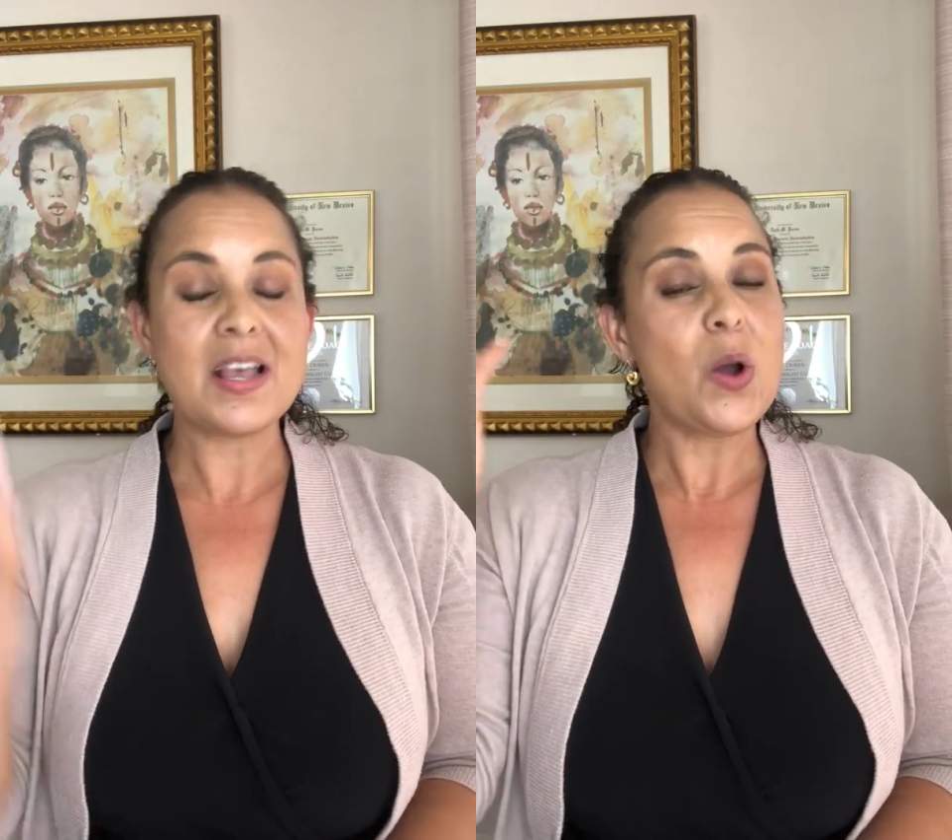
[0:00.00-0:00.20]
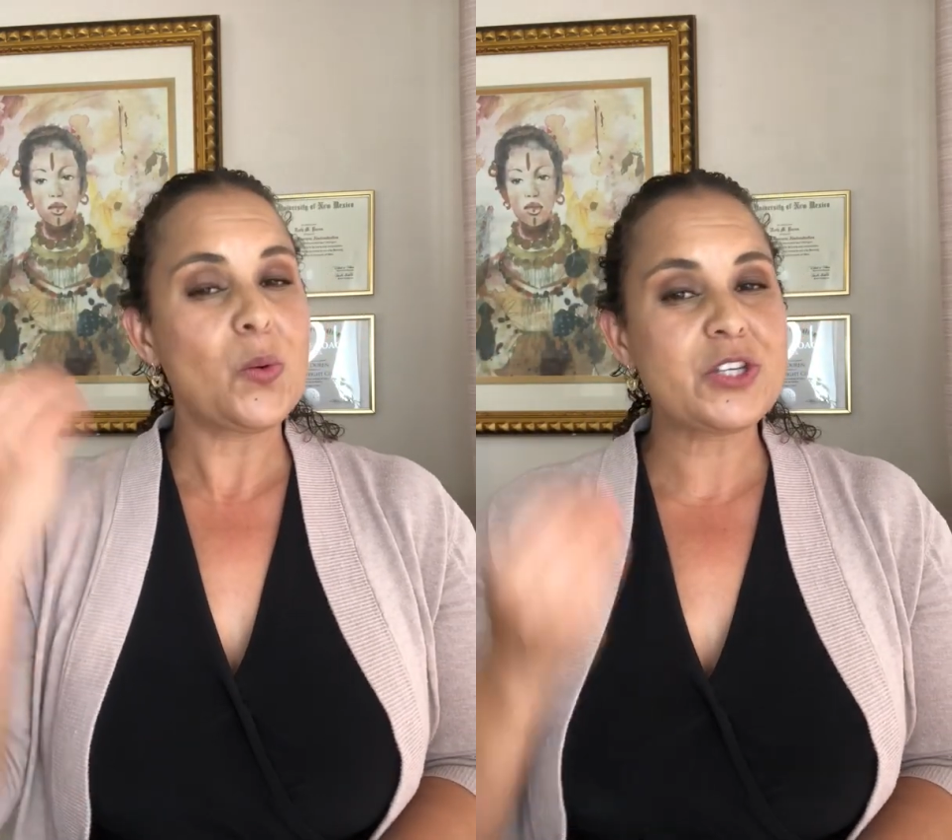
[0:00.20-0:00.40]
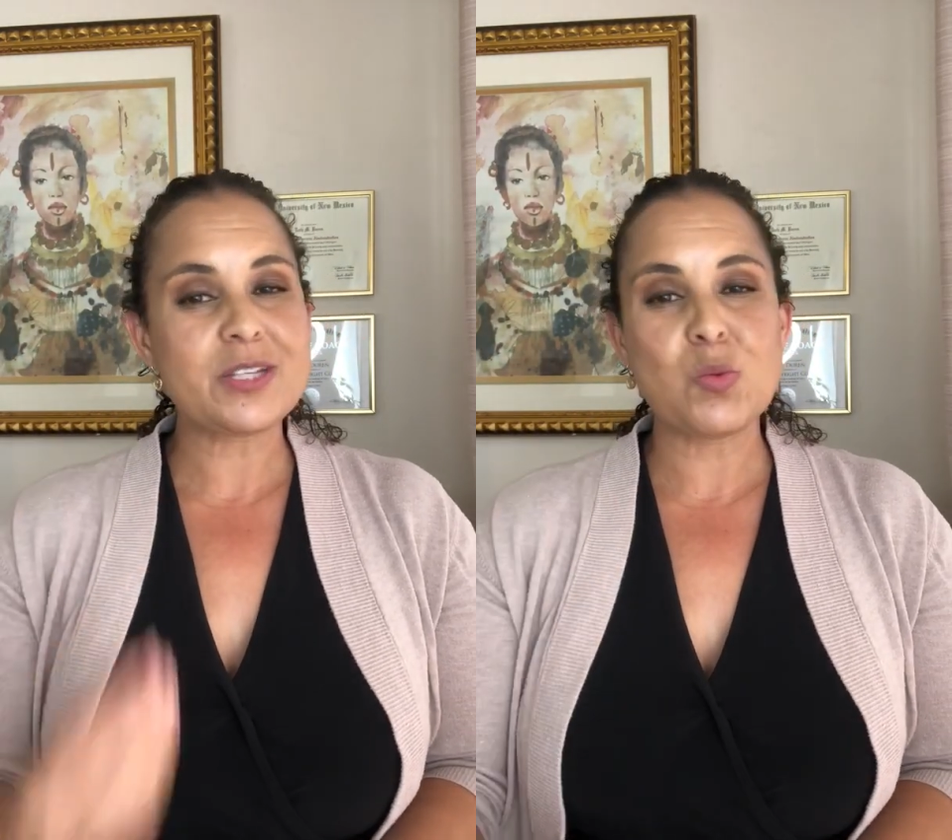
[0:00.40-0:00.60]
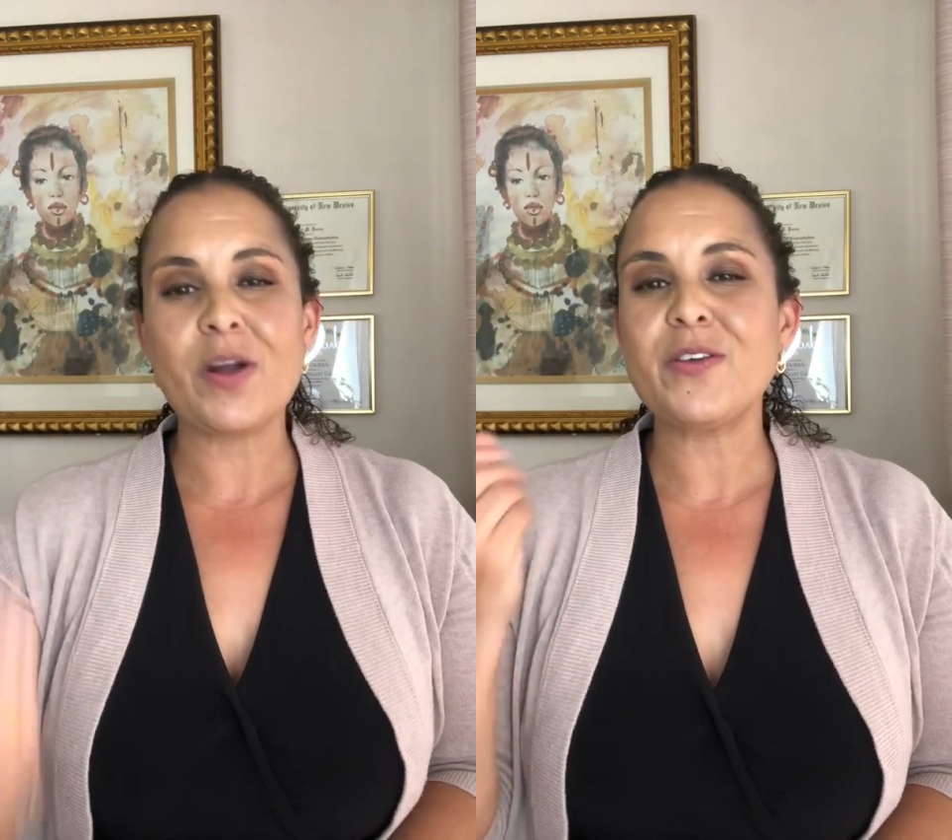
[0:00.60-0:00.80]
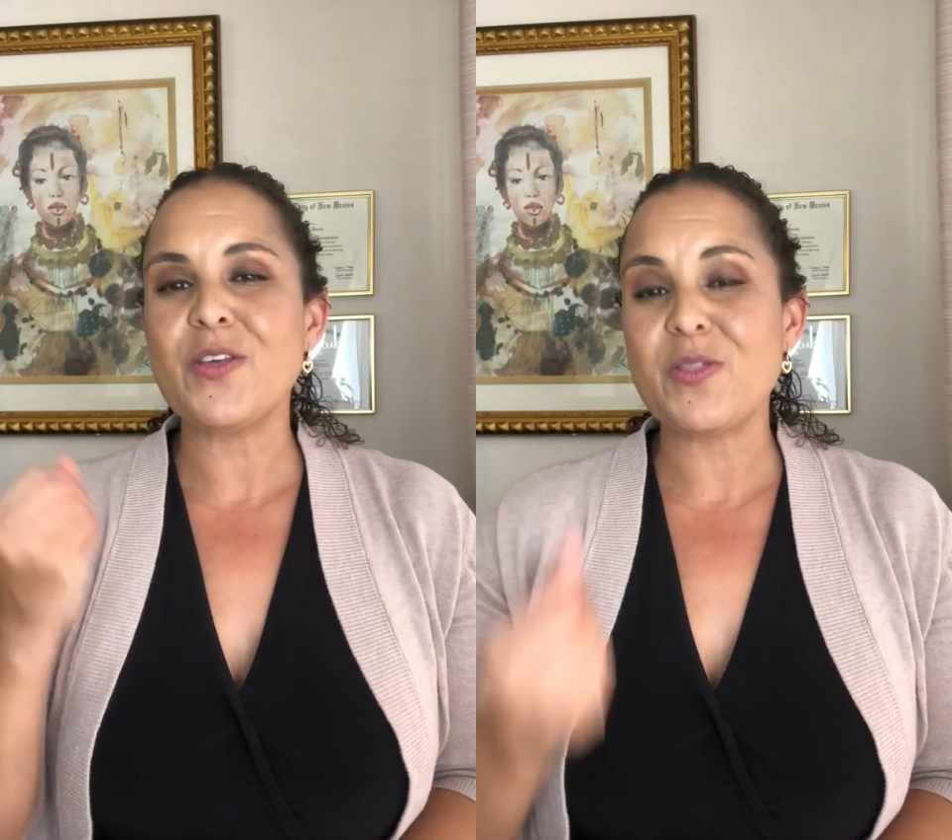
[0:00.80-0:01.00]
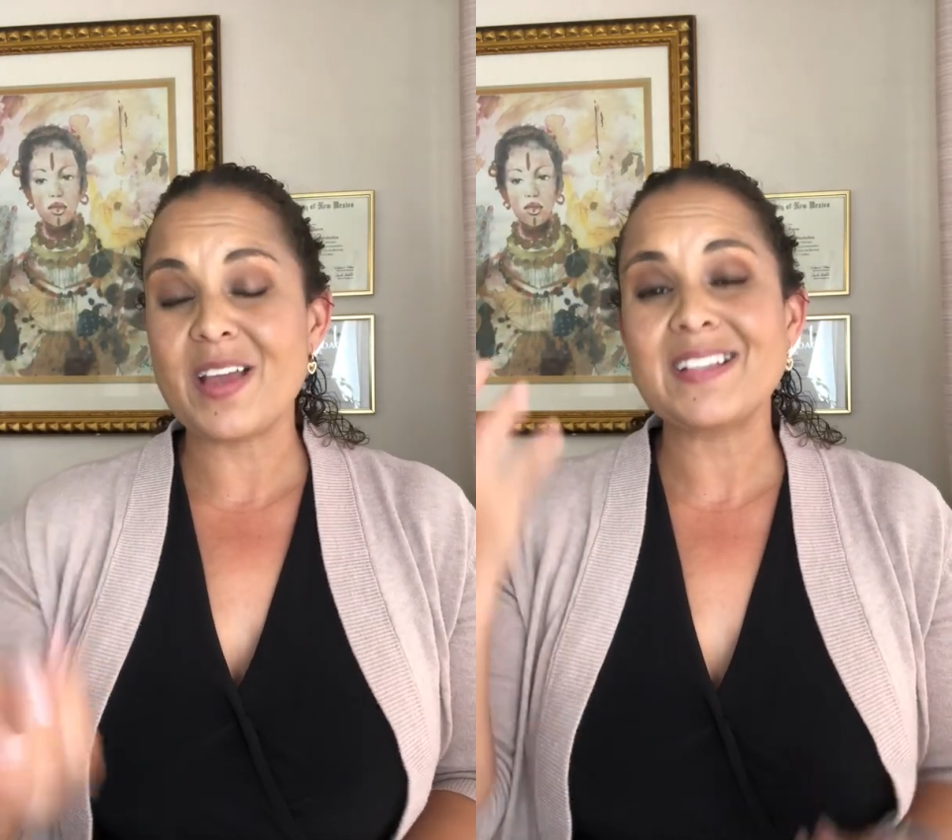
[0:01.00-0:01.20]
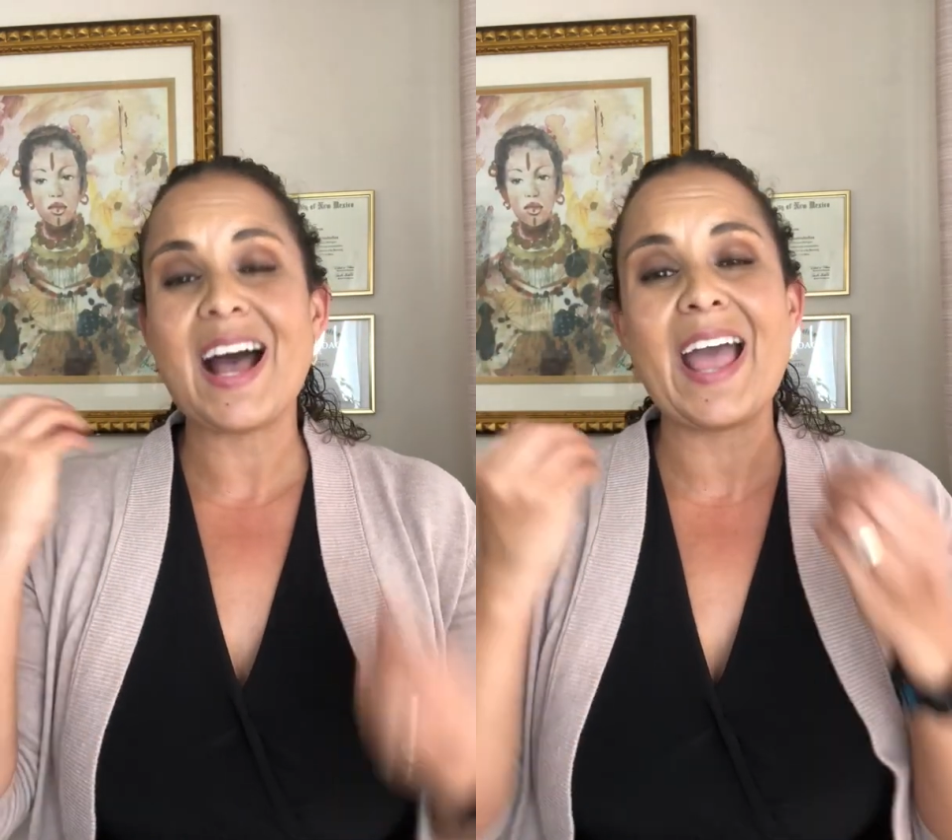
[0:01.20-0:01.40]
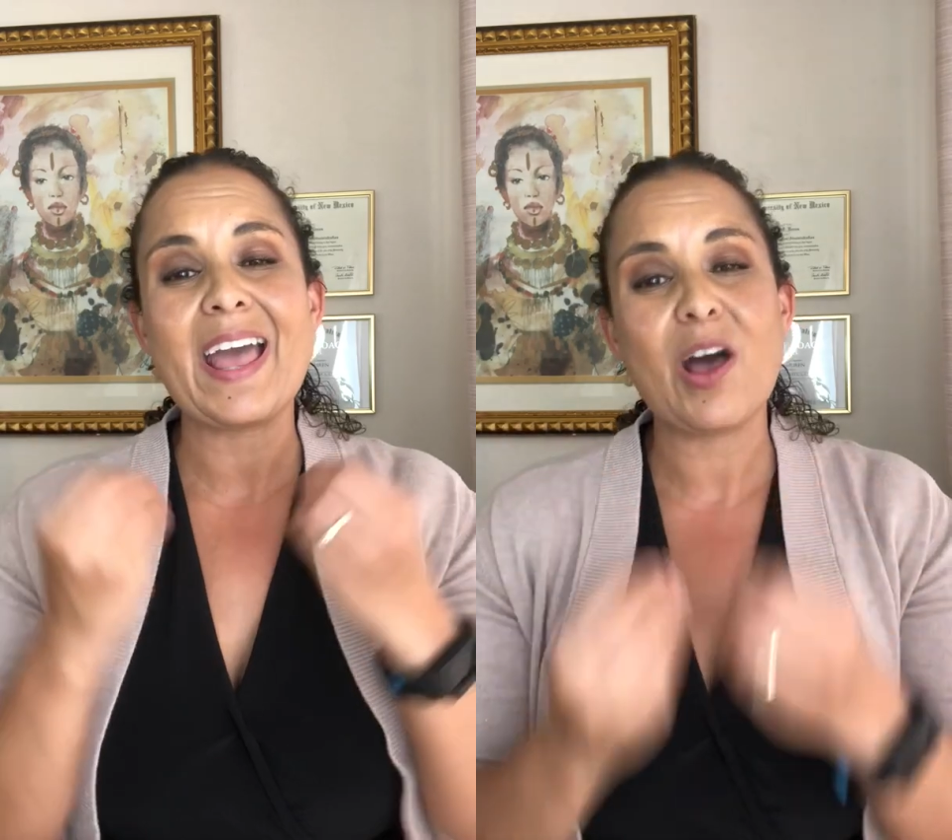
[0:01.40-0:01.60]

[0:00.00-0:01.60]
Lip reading: which is one of the things I